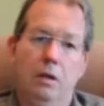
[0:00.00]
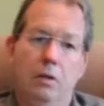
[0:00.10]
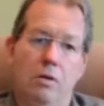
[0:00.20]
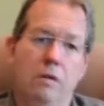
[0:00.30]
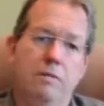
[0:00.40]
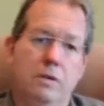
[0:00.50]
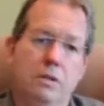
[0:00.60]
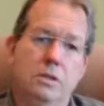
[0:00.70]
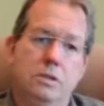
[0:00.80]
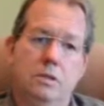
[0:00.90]

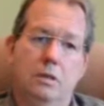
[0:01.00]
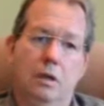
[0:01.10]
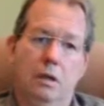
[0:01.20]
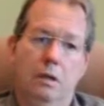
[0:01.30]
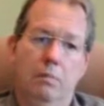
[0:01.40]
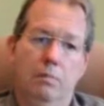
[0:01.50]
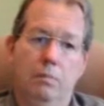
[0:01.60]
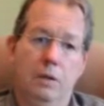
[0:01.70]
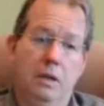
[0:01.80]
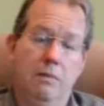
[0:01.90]
gratefulness, um, uh,
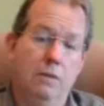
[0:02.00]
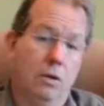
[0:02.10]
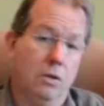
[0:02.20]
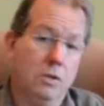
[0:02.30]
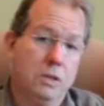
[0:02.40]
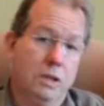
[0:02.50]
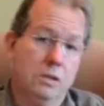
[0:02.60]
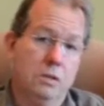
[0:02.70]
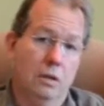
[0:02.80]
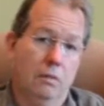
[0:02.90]
given the
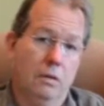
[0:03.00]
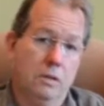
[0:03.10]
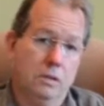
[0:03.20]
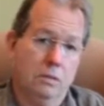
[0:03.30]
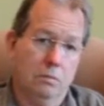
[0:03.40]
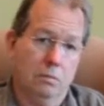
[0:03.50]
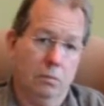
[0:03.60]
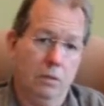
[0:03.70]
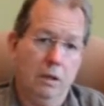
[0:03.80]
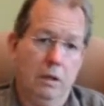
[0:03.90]
context of this
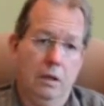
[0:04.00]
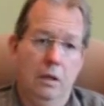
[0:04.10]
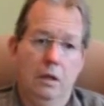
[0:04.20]
week,